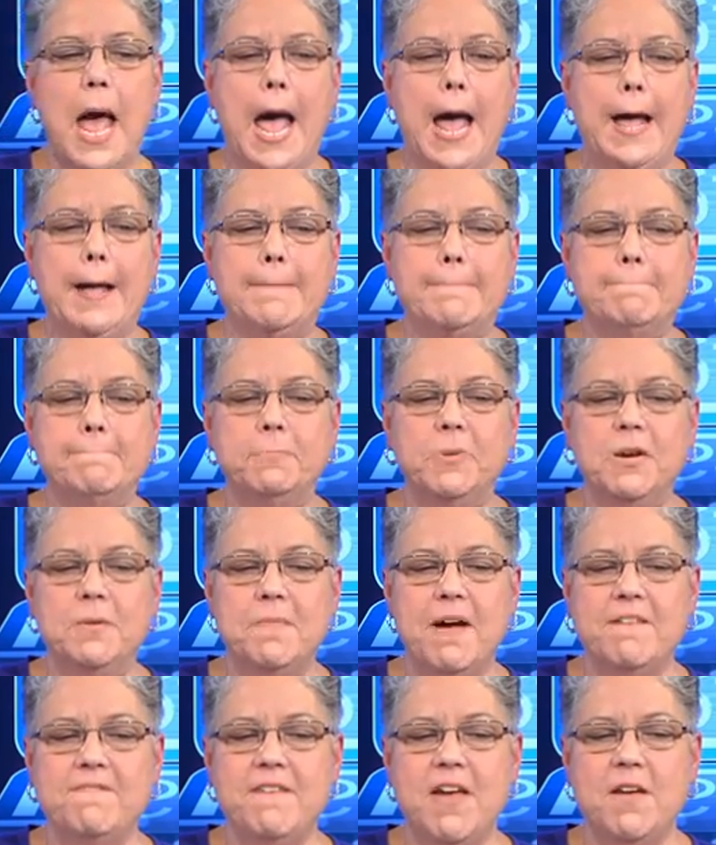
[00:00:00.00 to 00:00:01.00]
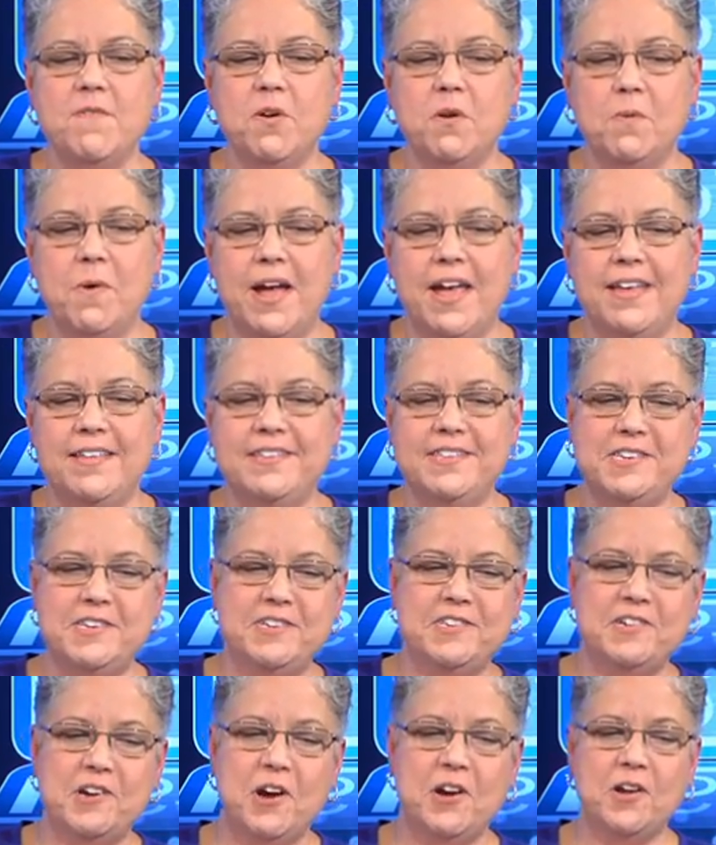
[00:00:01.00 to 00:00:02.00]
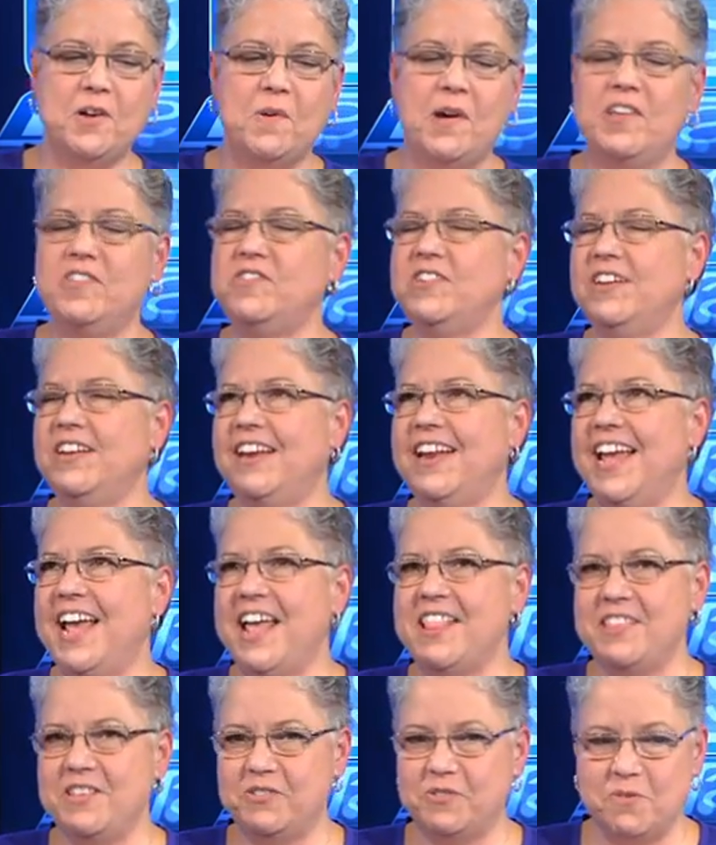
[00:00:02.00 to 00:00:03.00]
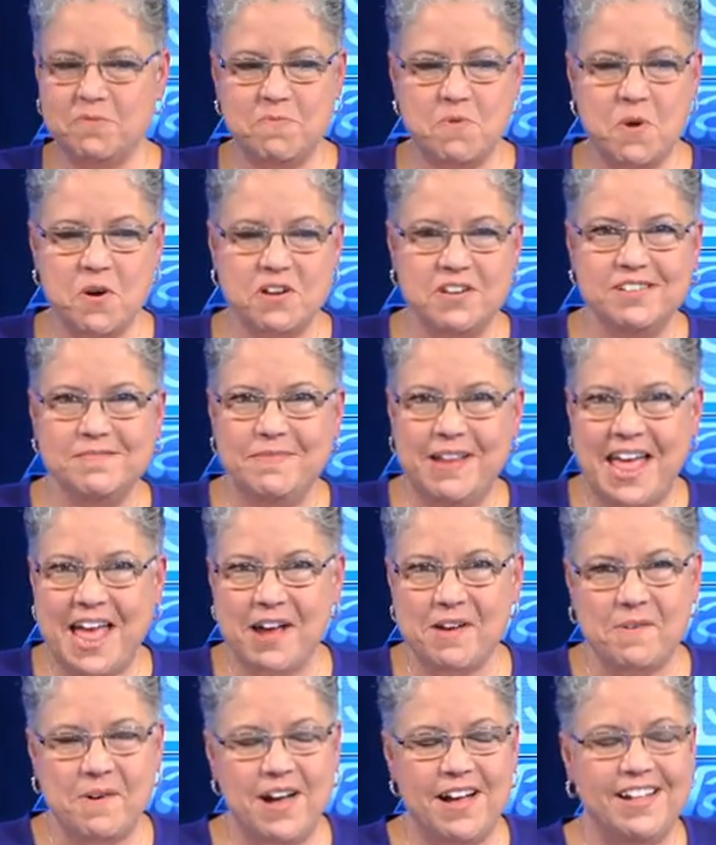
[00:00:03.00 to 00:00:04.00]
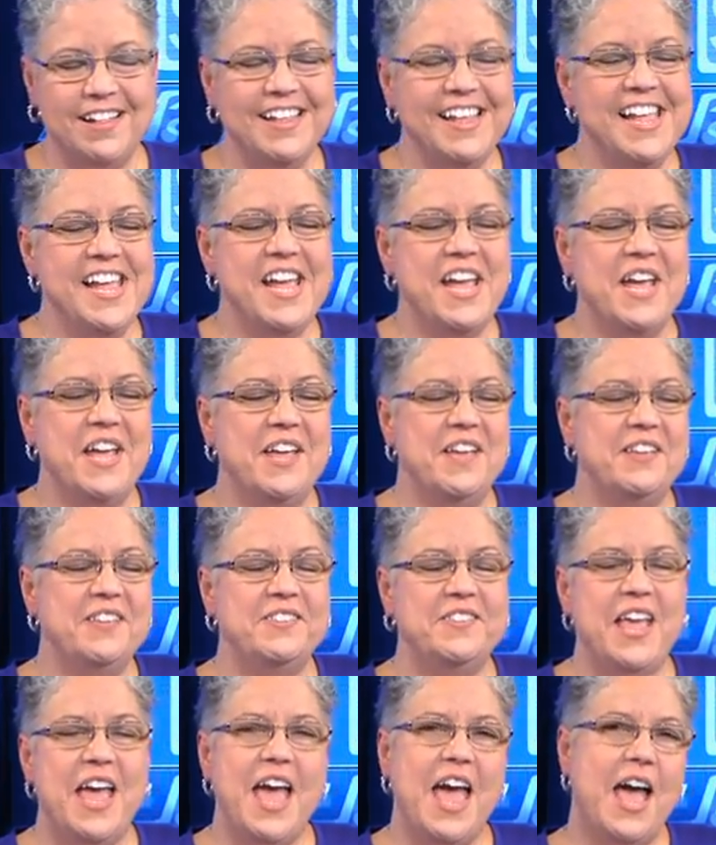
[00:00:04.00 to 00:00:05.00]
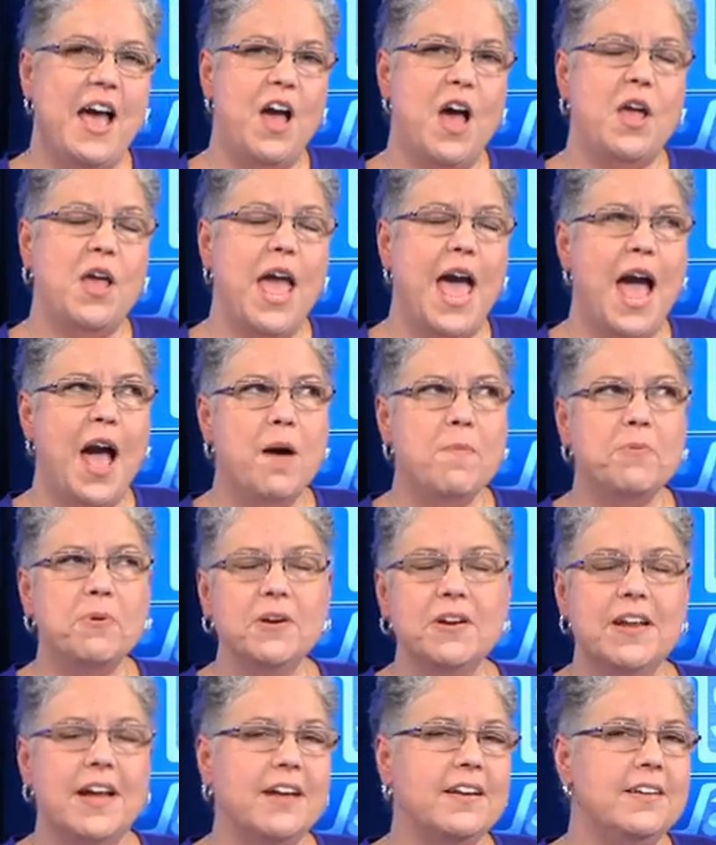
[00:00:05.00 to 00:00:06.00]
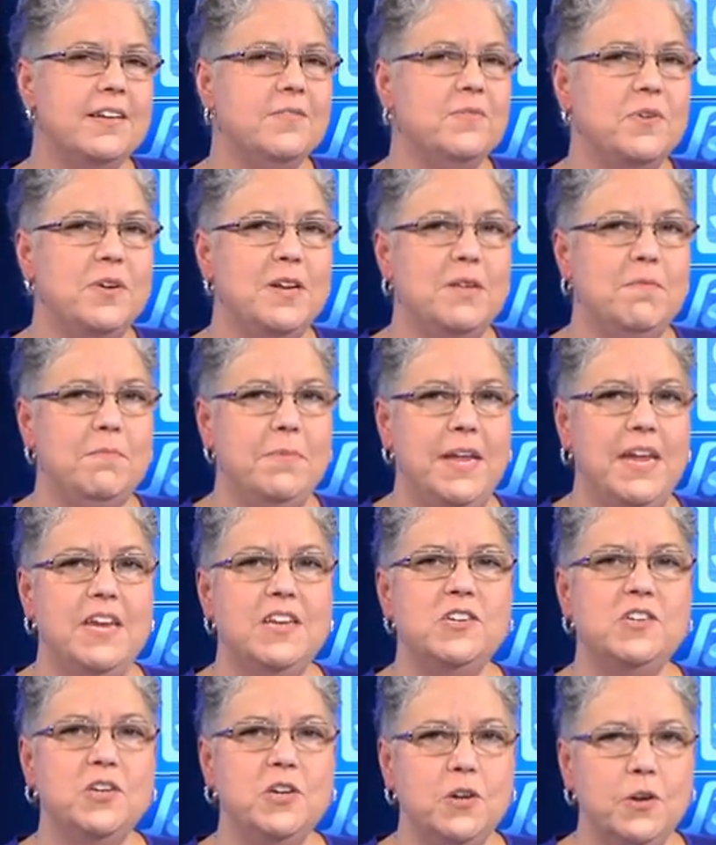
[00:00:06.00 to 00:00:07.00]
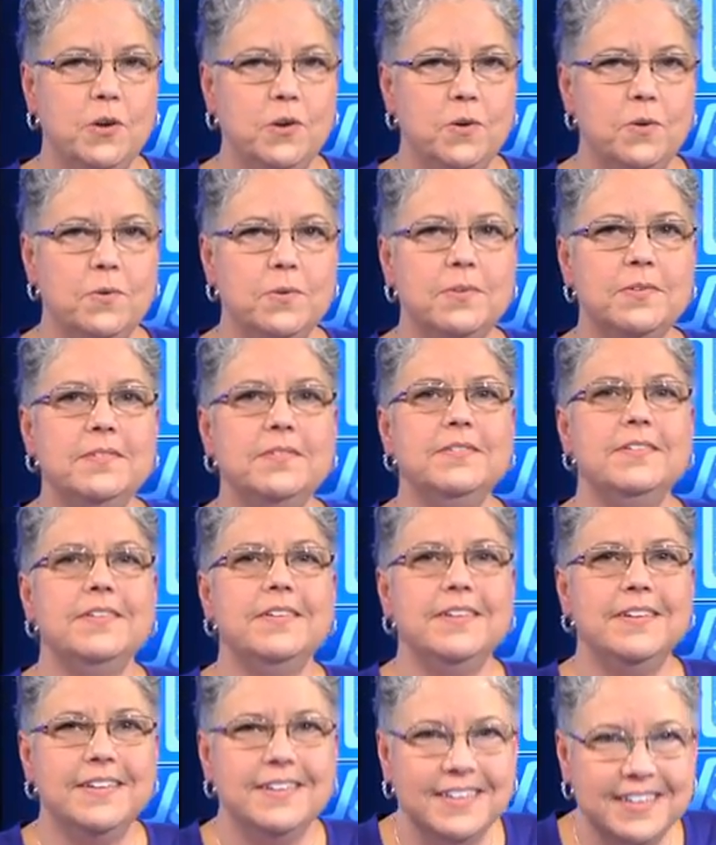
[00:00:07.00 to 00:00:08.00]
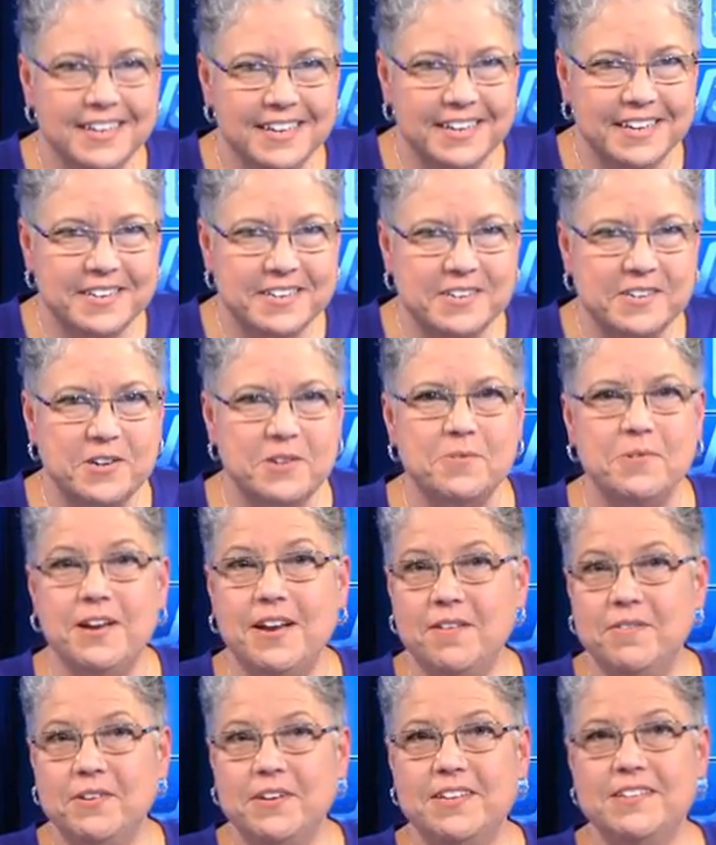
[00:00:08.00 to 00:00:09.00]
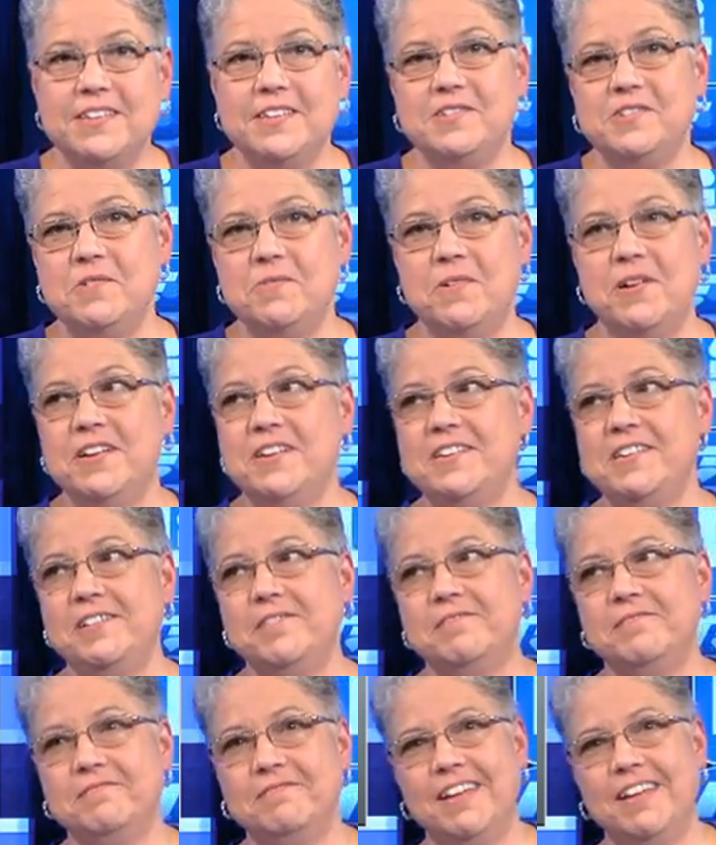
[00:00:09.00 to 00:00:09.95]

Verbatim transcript: Um, one of my favorite ways to start a question, and I got this from Morton Blackwell, is uh, how productive would it be to do whatever it is that you want to do?